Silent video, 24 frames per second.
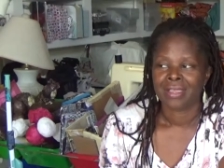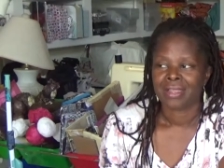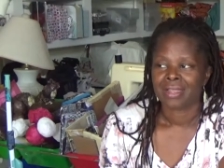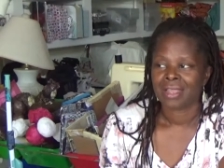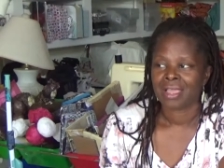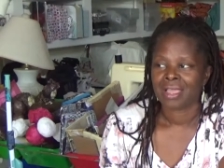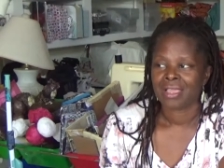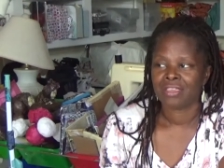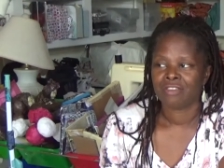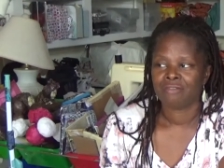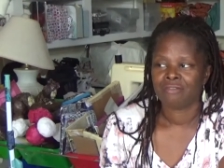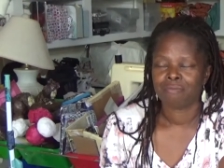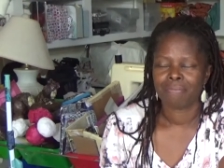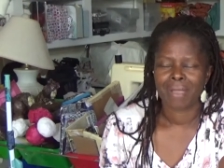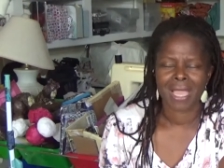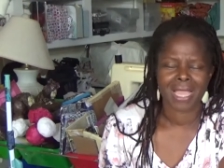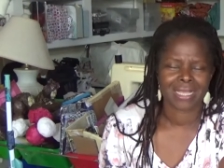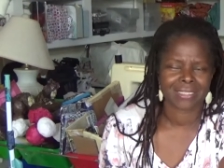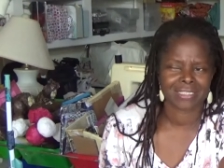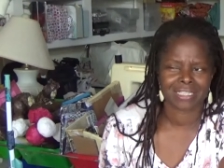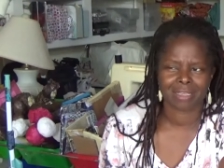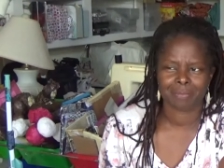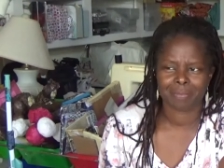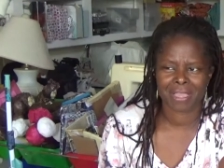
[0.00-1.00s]
Like, you've
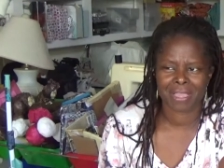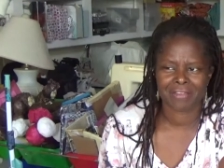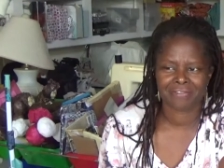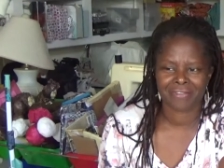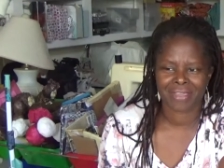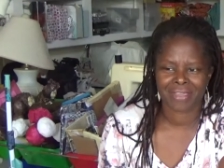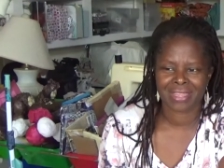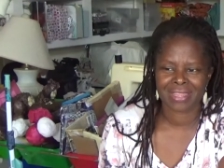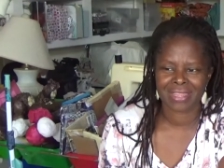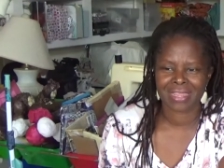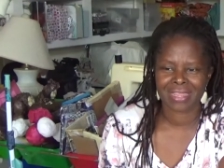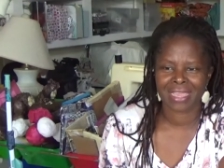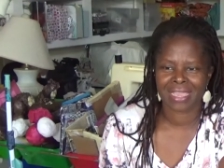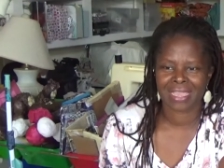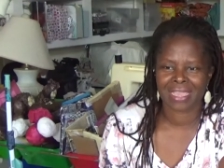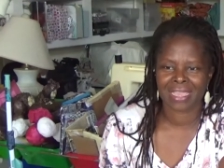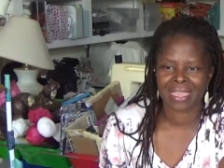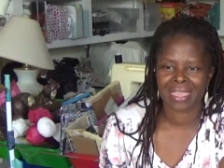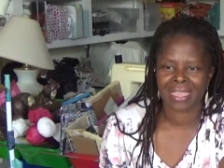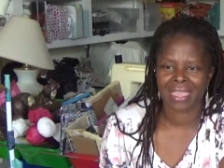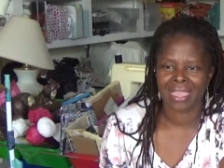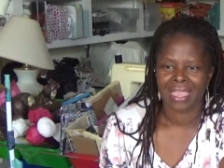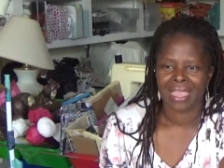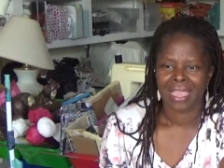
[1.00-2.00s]
packed up
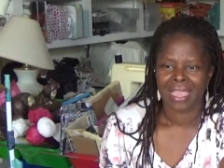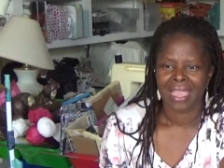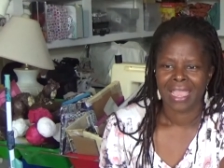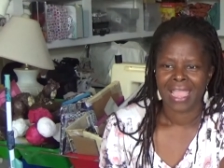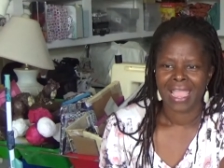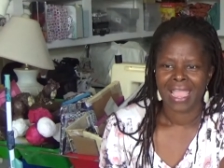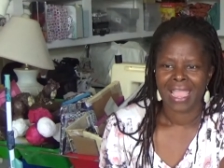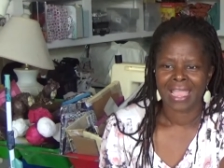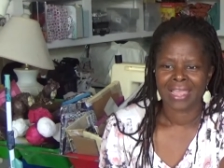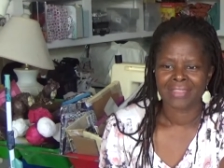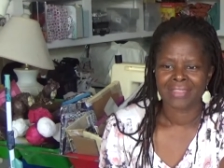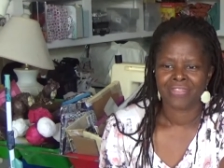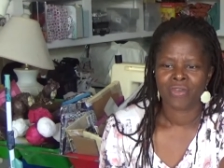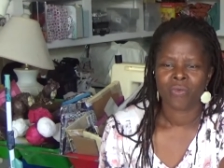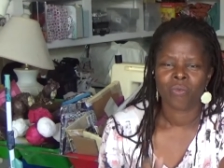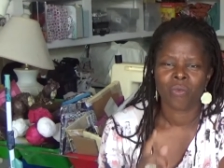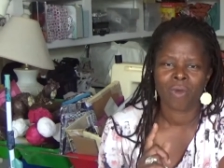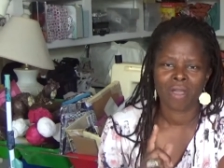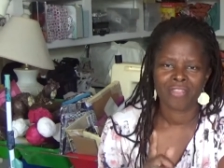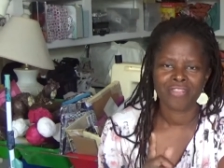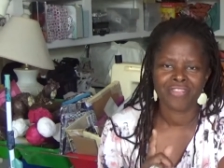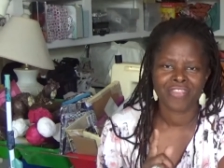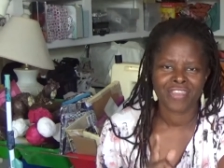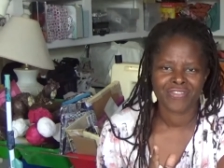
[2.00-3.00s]
everything and the
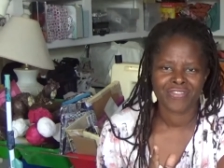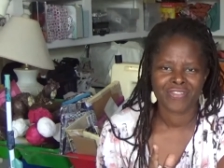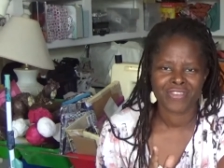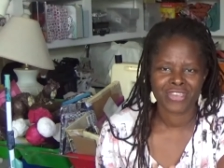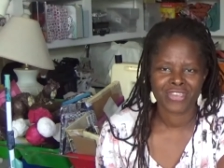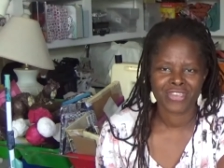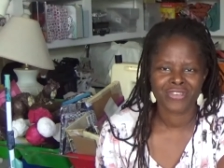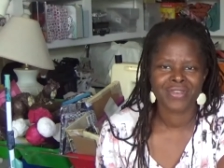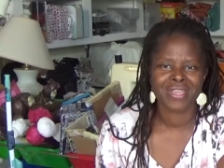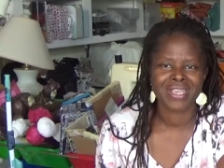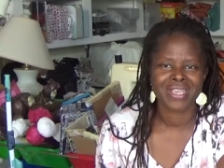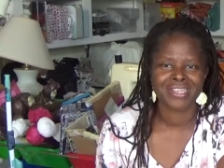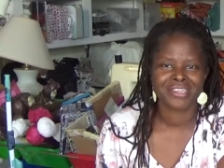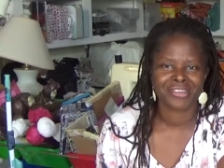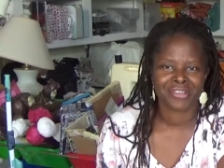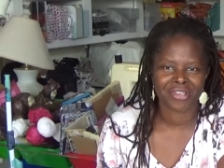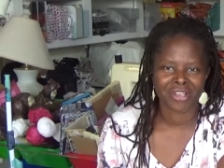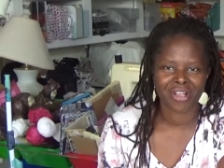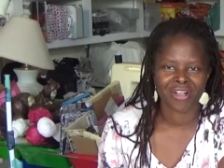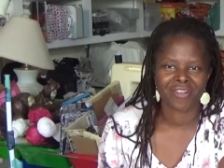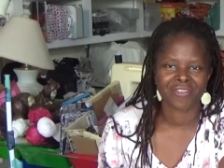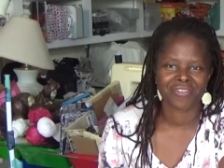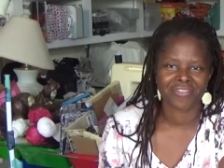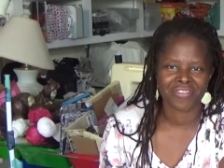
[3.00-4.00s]
one thing that you need you
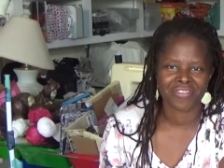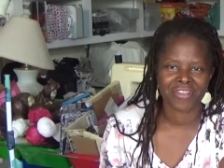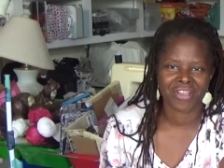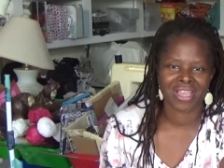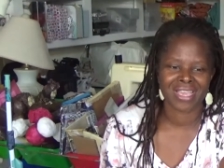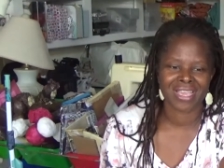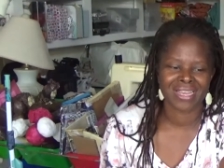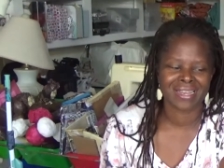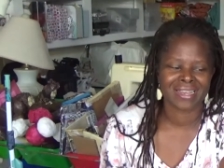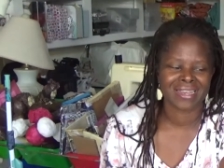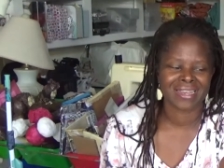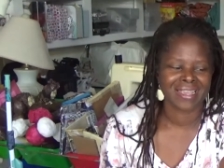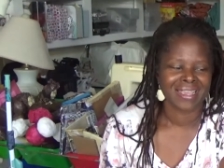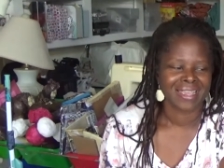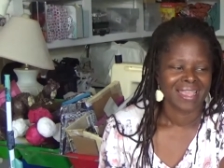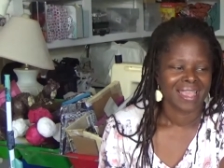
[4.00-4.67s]
can't find,